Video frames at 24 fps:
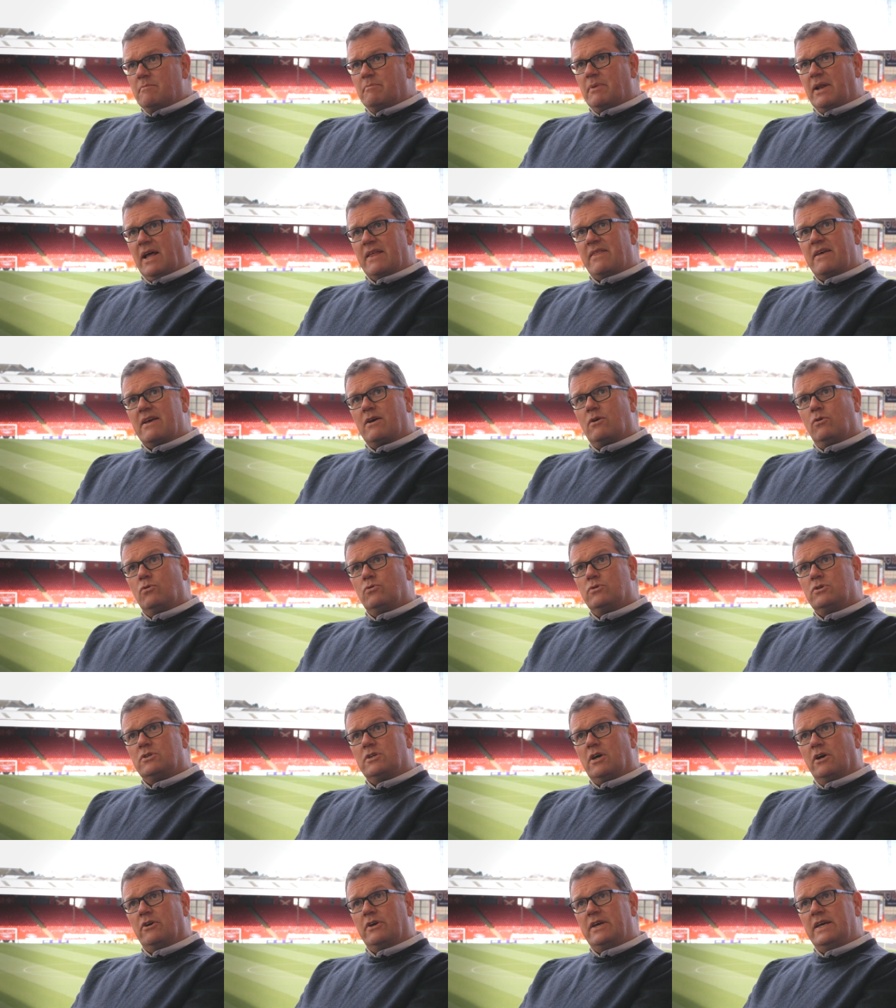But I think
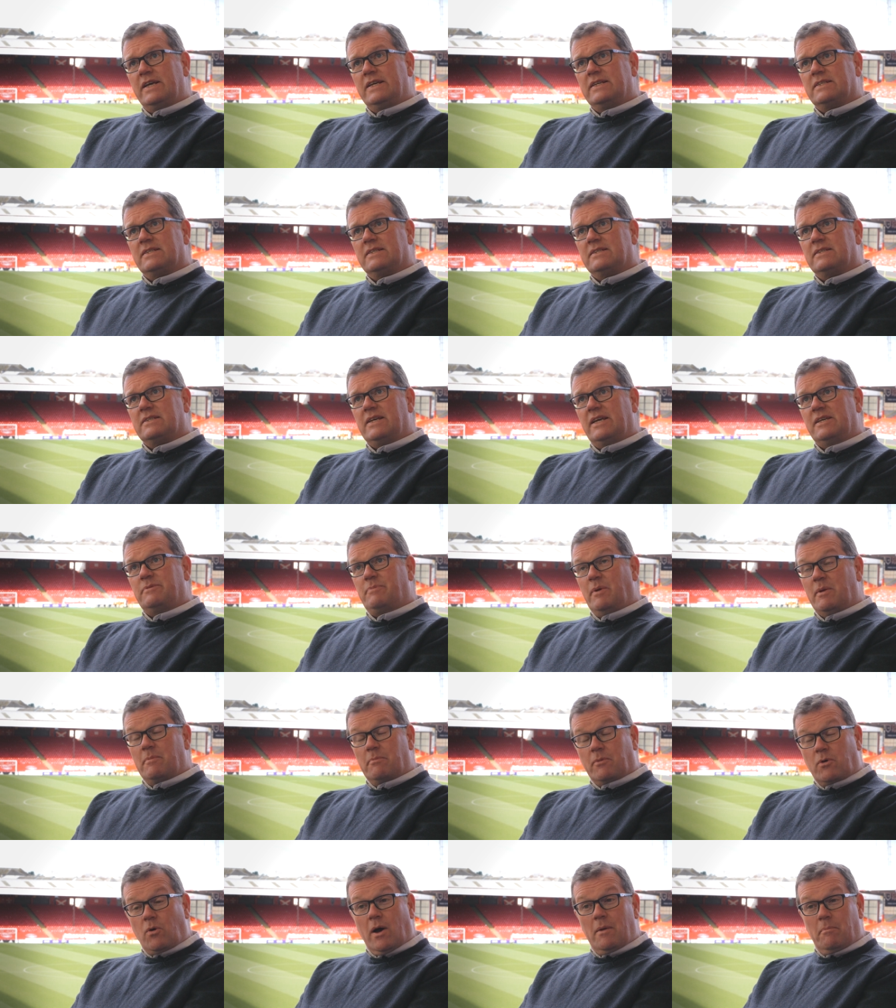also he's, he's
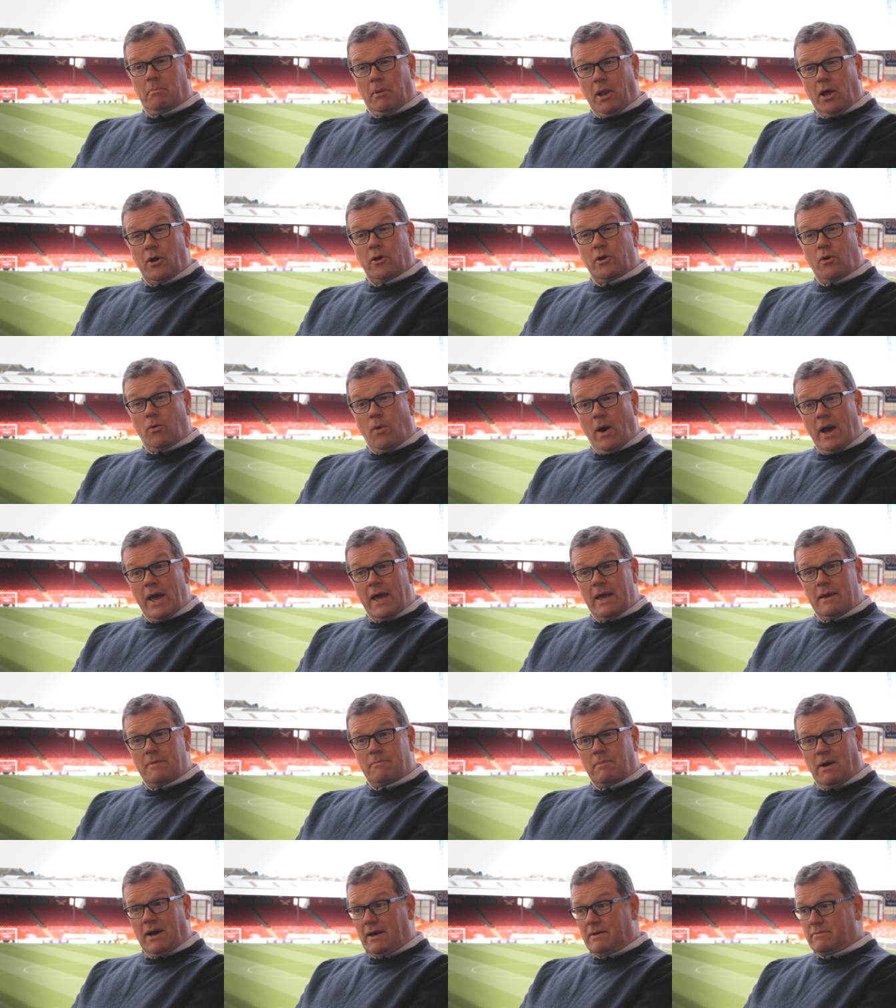been quite blown
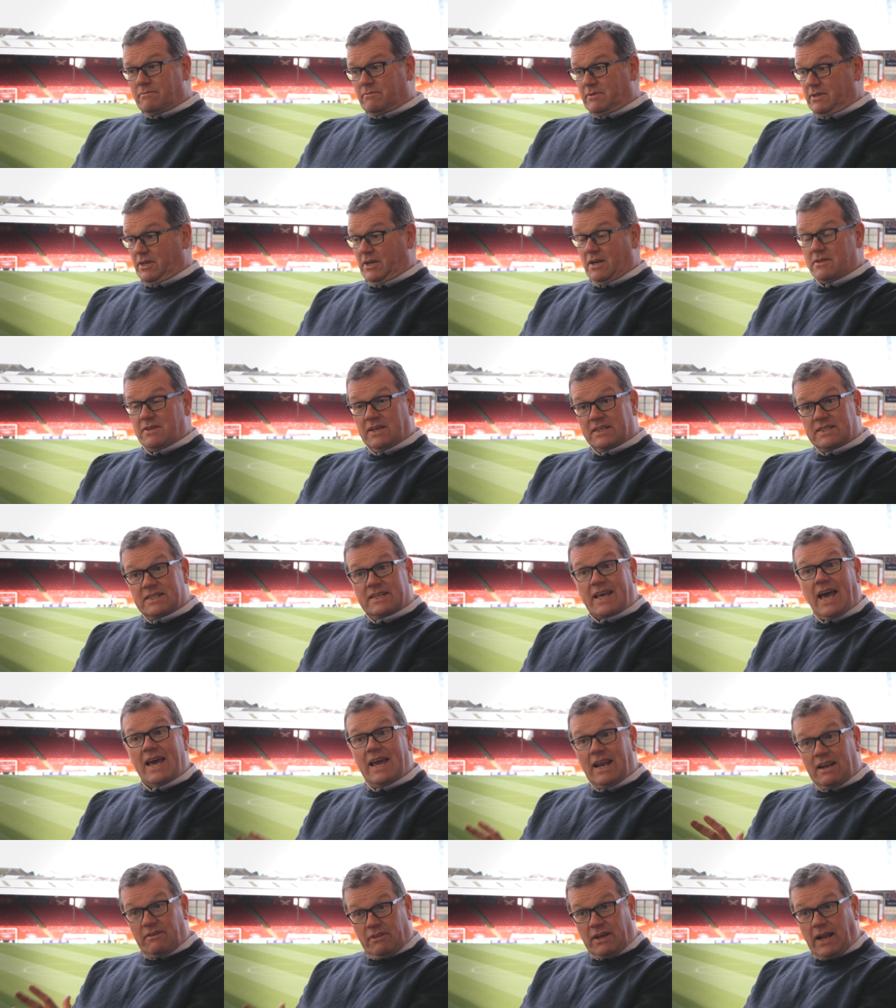away by you know, the
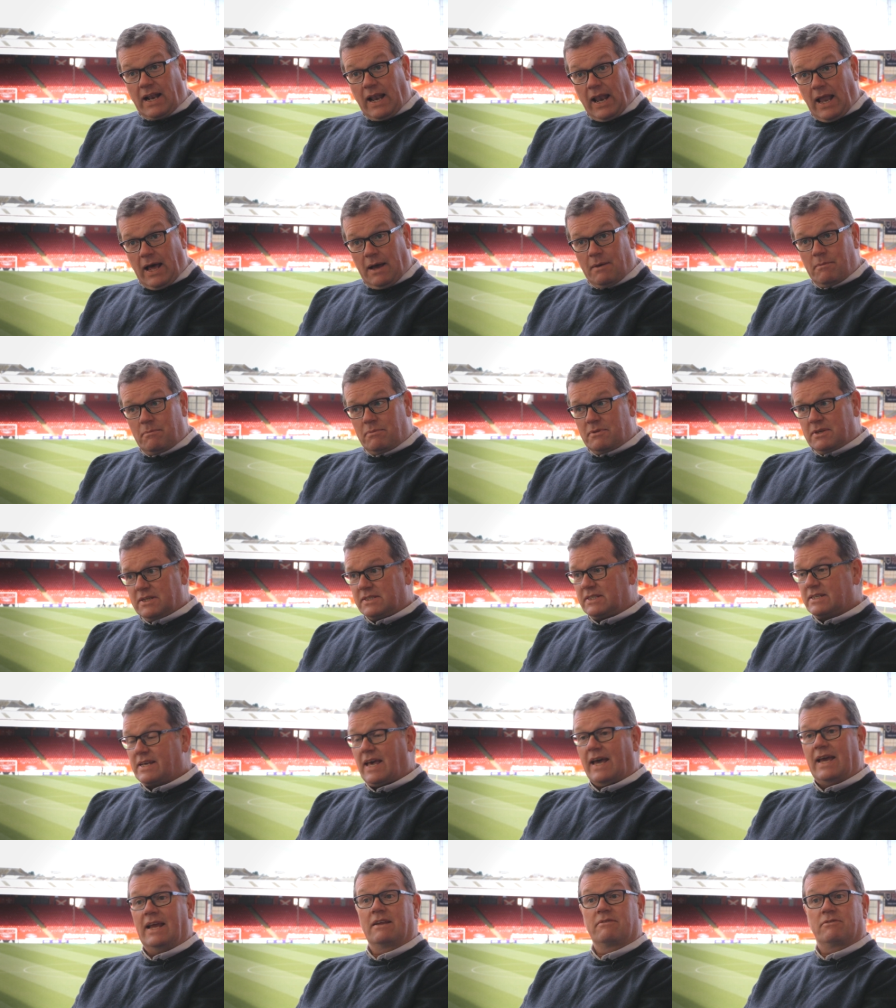scale of the club, the
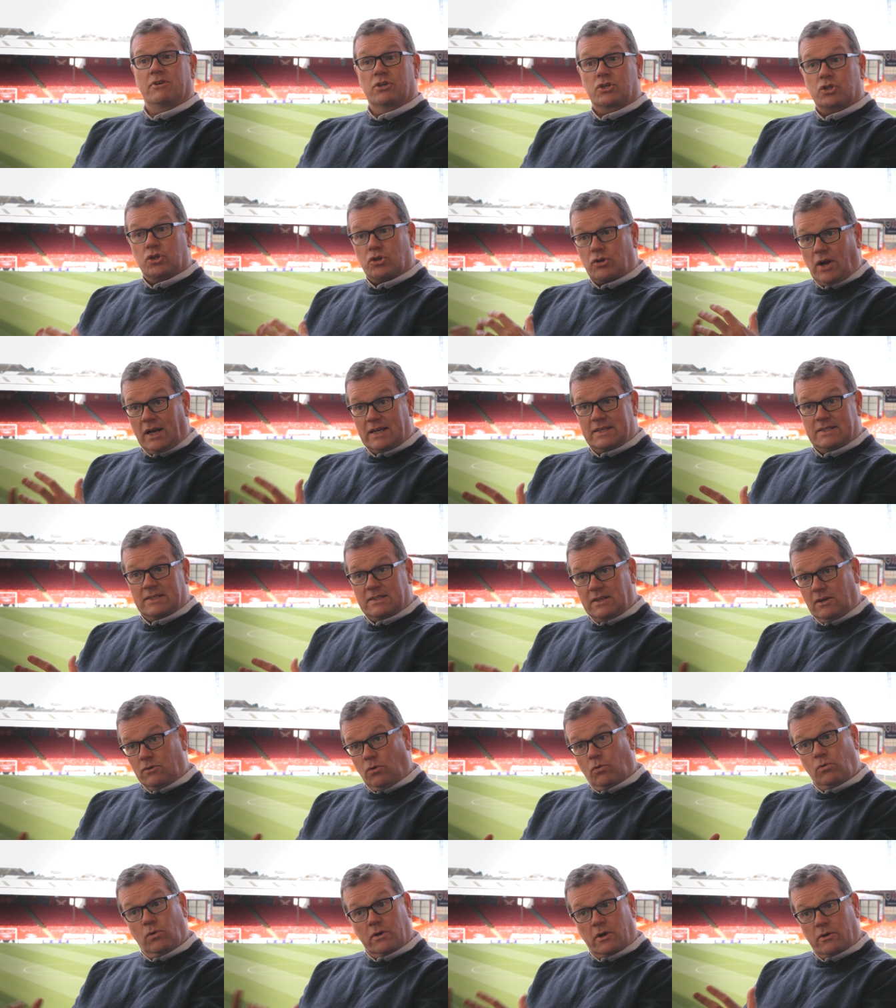scale of the trust,
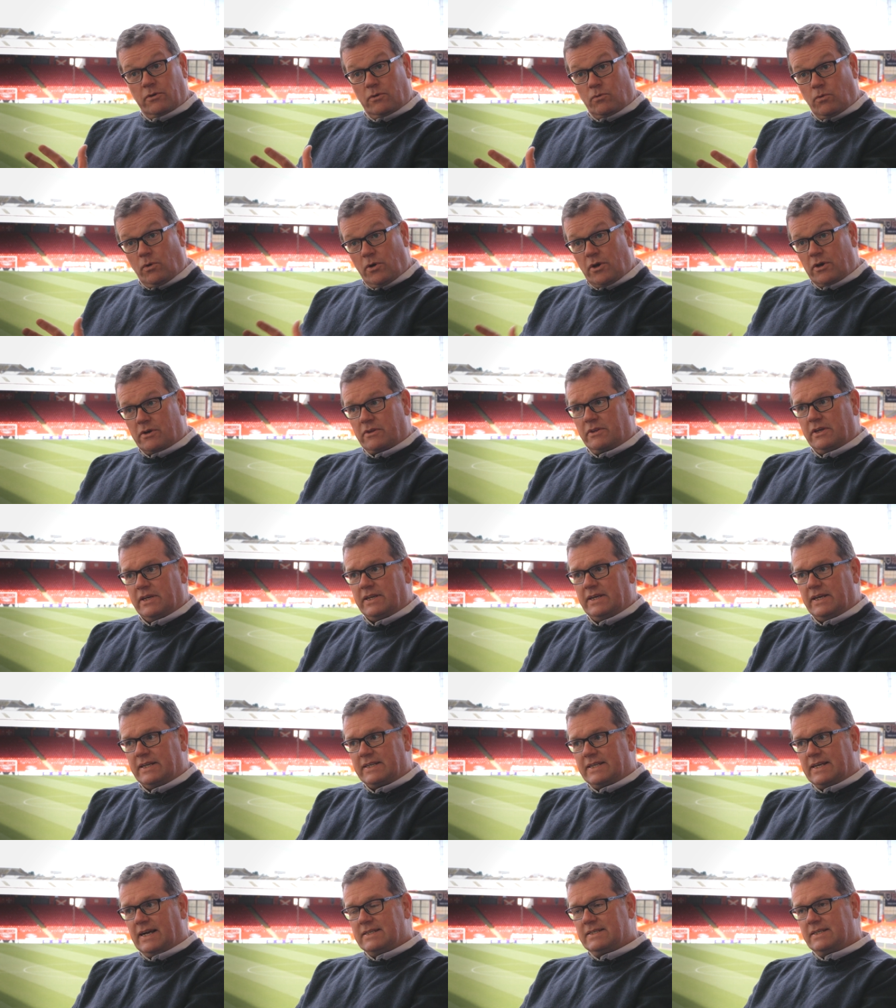and all the good work that
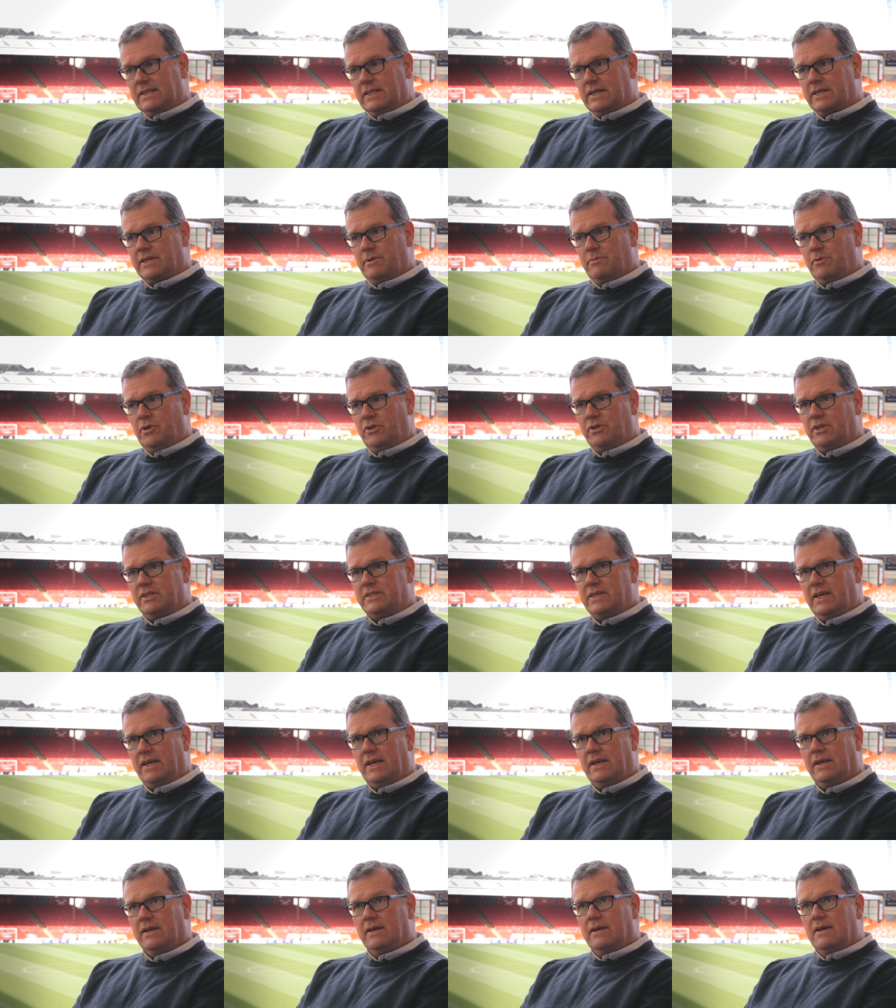it does in the
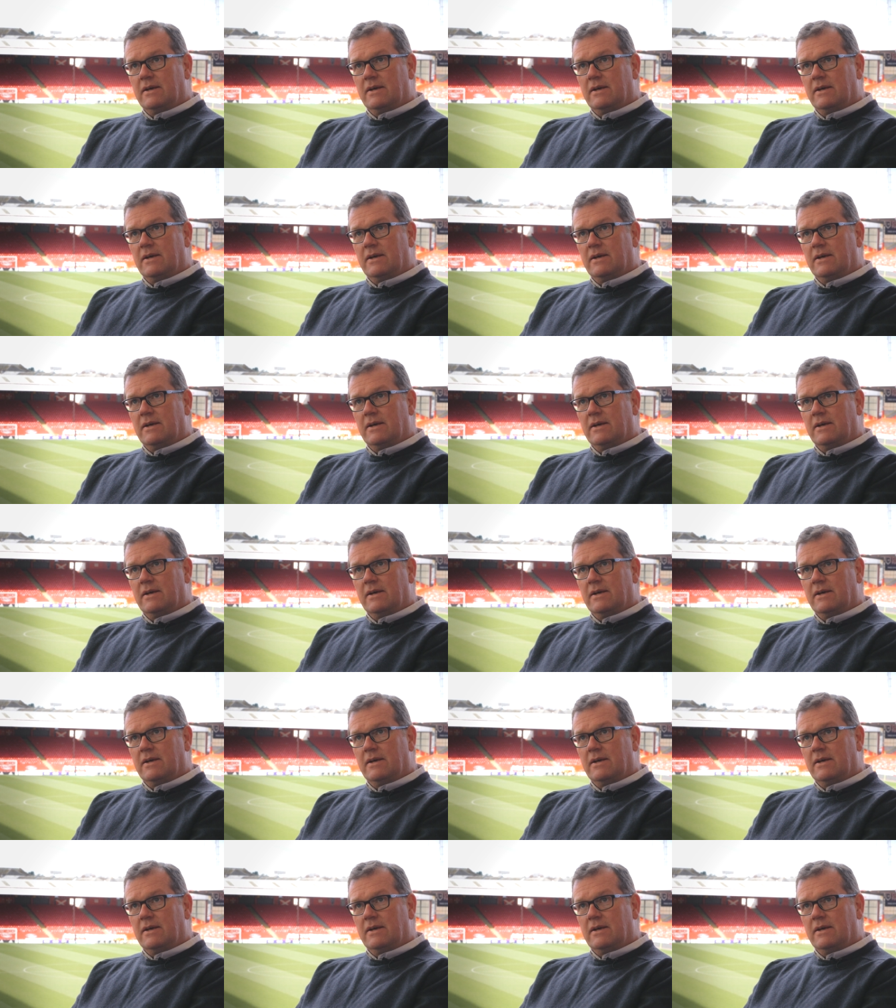community.